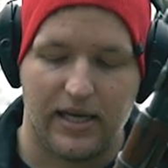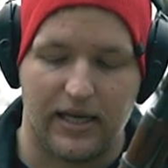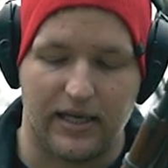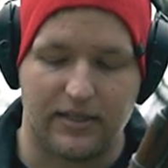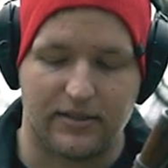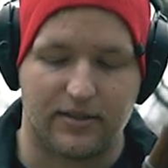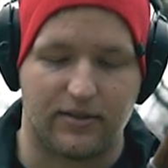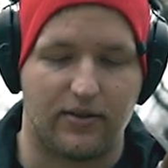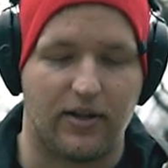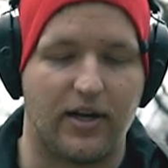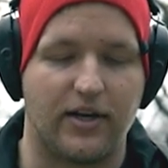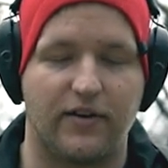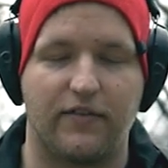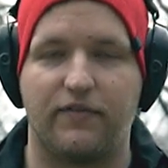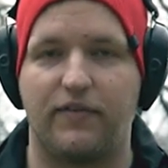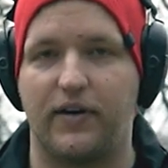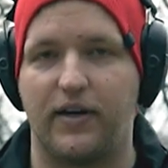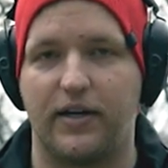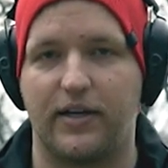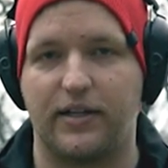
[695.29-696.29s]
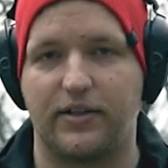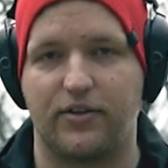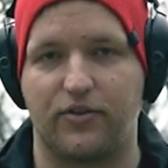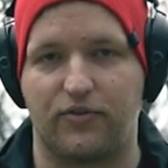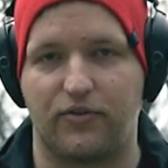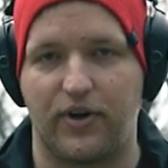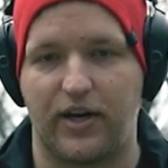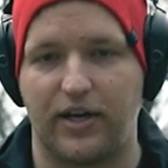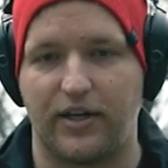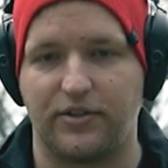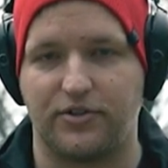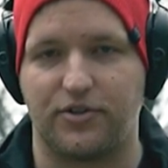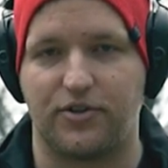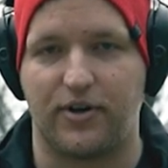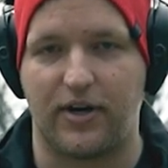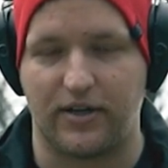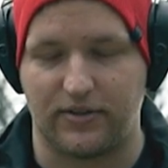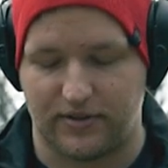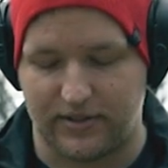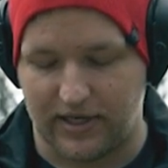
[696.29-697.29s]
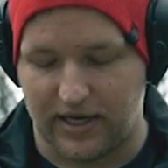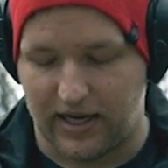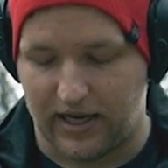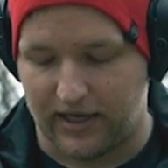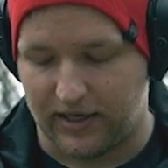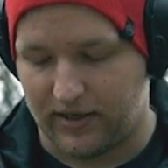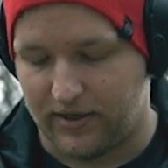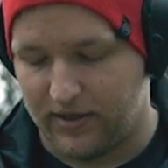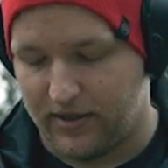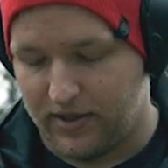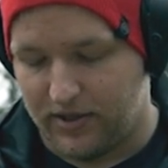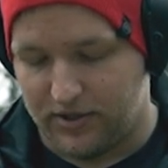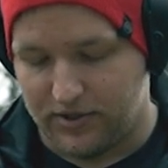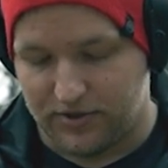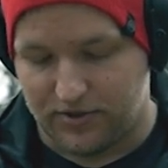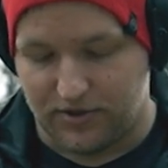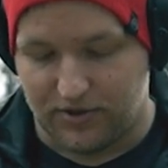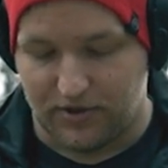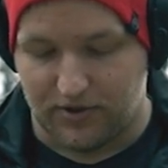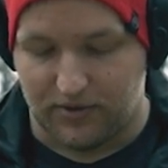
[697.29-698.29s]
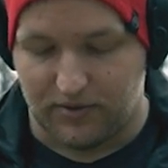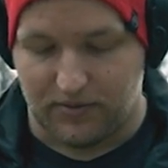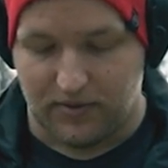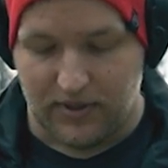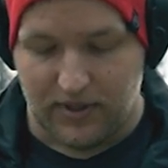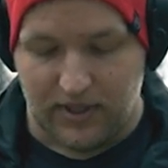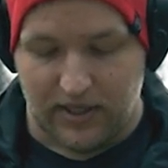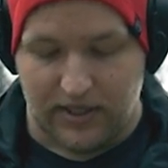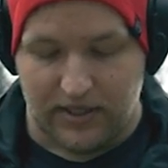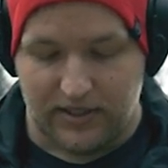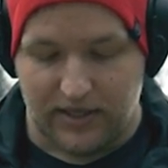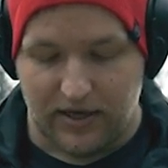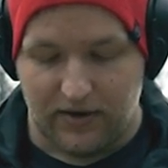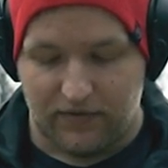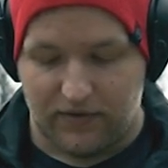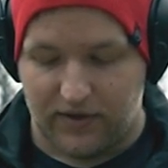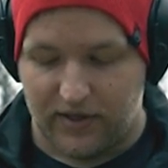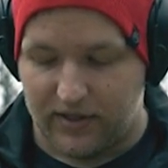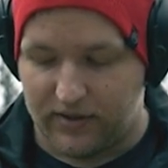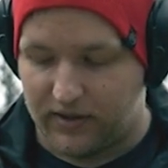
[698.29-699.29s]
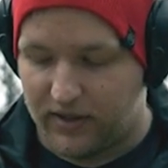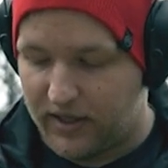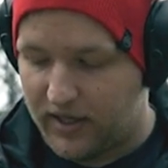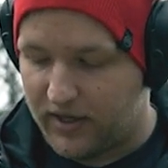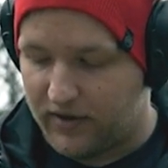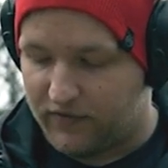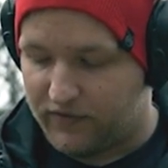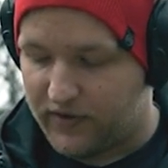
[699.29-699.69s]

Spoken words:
is a lot of fun at the range or outside. So definitely a